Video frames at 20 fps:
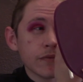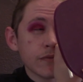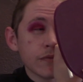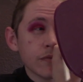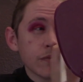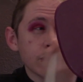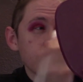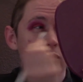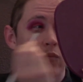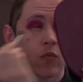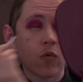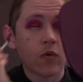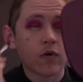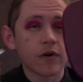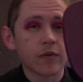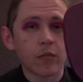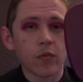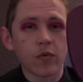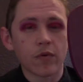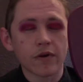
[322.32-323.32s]
more
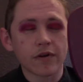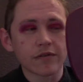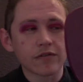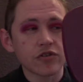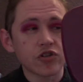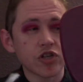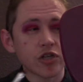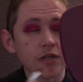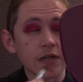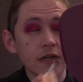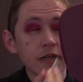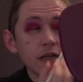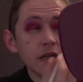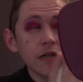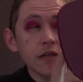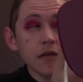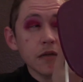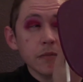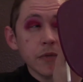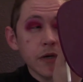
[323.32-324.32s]
and more shitty
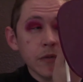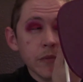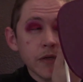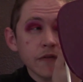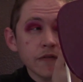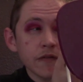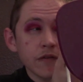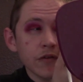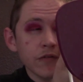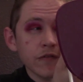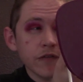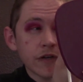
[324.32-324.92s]
about myself.